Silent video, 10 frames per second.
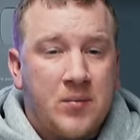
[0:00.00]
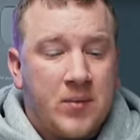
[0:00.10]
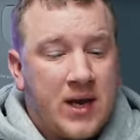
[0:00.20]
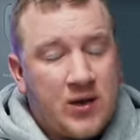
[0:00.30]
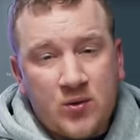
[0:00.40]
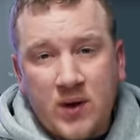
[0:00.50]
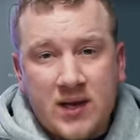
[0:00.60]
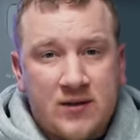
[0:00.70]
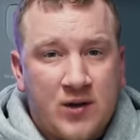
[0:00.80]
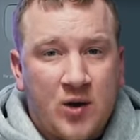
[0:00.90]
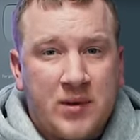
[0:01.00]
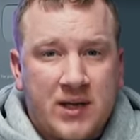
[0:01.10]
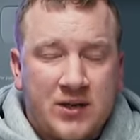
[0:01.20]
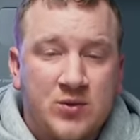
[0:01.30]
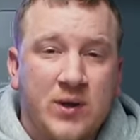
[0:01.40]
But either way, you've got to be in
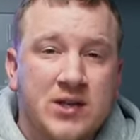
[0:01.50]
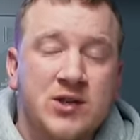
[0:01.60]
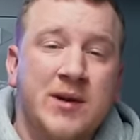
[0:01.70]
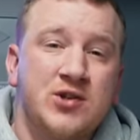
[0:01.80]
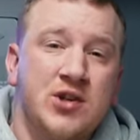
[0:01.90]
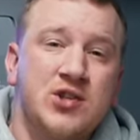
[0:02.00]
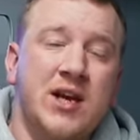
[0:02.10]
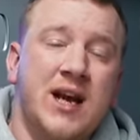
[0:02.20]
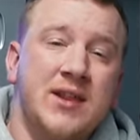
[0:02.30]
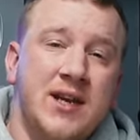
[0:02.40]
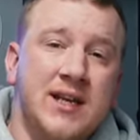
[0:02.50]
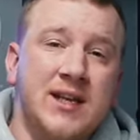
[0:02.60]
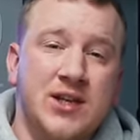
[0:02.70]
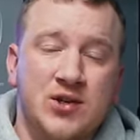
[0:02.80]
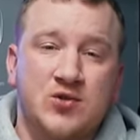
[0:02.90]
it to win it, so make sure you check out the link
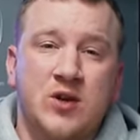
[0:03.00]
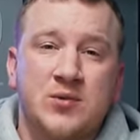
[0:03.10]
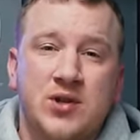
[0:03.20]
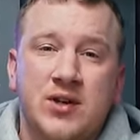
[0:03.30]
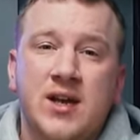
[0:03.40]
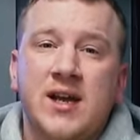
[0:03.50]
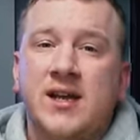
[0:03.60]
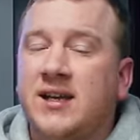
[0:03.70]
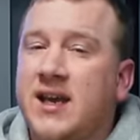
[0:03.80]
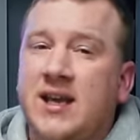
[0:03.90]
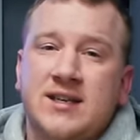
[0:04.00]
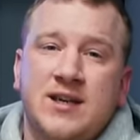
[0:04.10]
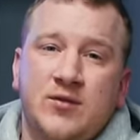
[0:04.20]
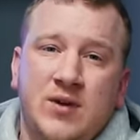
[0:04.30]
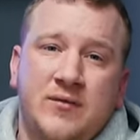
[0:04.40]
in the description. Get
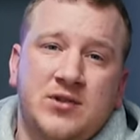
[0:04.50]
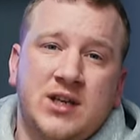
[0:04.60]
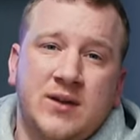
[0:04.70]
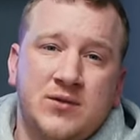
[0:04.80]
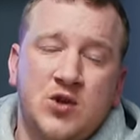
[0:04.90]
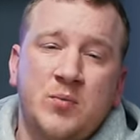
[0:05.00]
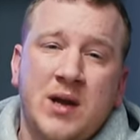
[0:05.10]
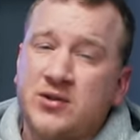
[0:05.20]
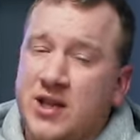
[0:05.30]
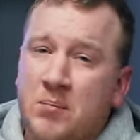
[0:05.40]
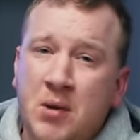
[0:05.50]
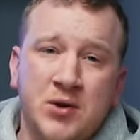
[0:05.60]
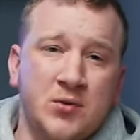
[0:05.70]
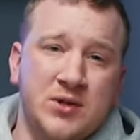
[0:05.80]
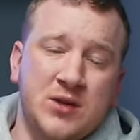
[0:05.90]
yourself a raffle ticket for £2. They're
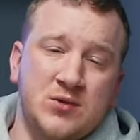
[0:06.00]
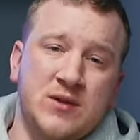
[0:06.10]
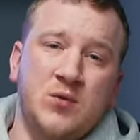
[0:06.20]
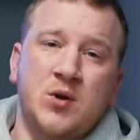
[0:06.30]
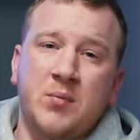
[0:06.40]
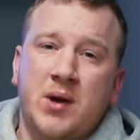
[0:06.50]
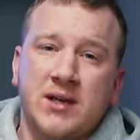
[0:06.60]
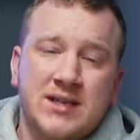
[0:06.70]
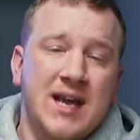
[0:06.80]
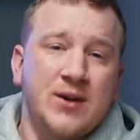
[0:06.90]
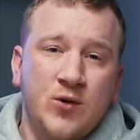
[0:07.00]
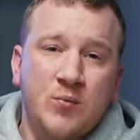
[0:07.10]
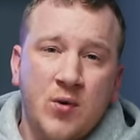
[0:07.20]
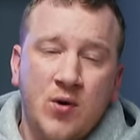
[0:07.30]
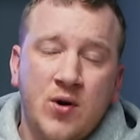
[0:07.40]
bundle deals. If you want to buy 10 or
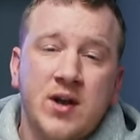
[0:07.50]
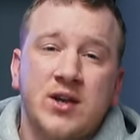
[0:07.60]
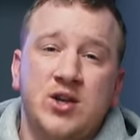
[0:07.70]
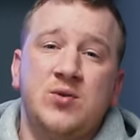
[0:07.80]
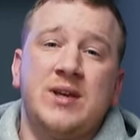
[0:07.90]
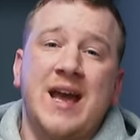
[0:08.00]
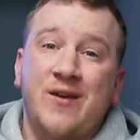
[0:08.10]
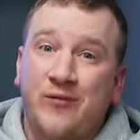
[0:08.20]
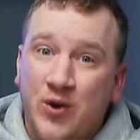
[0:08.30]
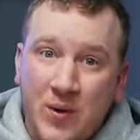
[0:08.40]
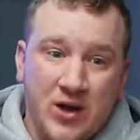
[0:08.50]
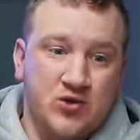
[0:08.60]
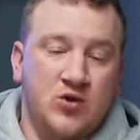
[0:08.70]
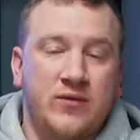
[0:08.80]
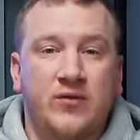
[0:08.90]
more, you get a few
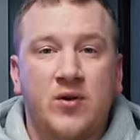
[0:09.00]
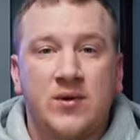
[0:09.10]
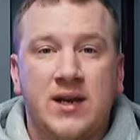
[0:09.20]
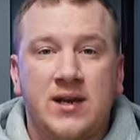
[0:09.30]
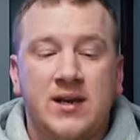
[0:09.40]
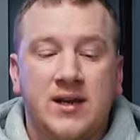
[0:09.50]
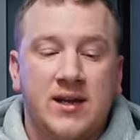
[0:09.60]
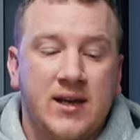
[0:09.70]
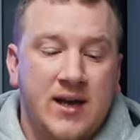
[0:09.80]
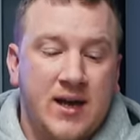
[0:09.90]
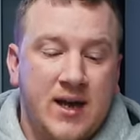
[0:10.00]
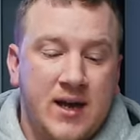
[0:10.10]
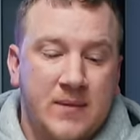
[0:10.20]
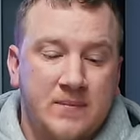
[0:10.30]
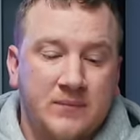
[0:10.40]
extra thrown in.
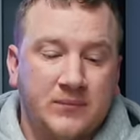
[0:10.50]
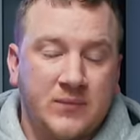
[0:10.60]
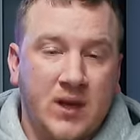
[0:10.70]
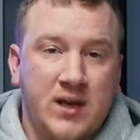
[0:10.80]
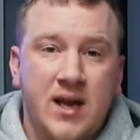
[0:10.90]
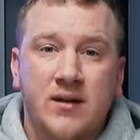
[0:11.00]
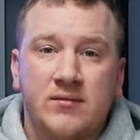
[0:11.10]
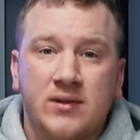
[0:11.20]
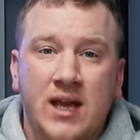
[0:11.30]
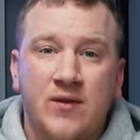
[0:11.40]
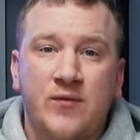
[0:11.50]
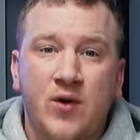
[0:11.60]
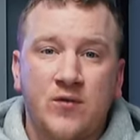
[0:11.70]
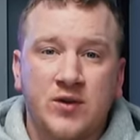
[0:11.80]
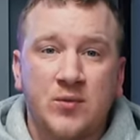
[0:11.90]
Yeah, get
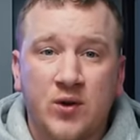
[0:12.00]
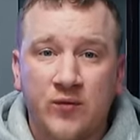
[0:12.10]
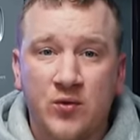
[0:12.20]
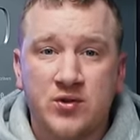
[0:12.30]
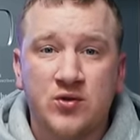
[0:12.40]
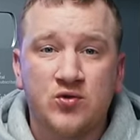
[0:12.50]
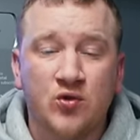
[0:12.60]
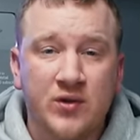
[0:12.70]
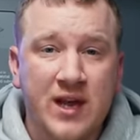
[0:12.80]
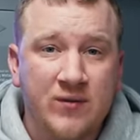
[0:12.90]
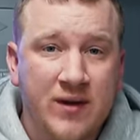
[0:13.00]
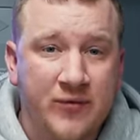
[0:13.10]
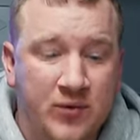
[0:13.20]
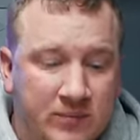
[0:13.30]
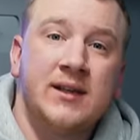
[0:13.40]
involved. I'm looking forward to drawing that
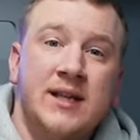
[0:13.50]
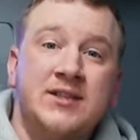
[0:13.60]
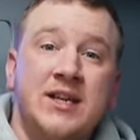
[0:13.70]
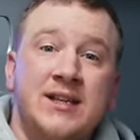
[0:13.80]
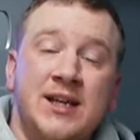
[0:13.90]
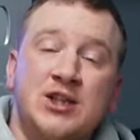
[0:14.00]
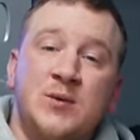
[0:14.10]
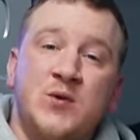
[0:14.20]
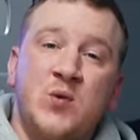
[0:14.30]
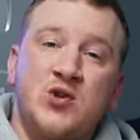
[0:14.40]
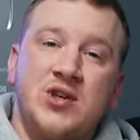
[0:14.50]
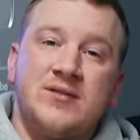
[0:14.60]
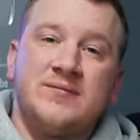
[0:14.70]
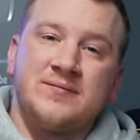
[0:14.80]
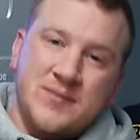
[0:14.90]
raffle. That's it. Thank you so much for watching.
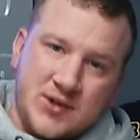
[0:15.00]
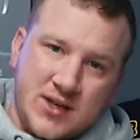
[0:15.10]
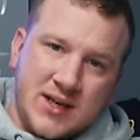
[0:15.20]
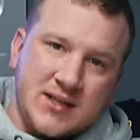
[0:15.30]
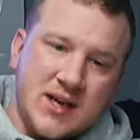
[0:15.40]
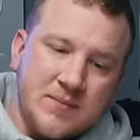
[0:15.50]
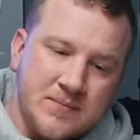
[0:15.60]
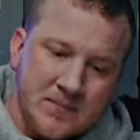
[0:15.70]
I'll see you next time.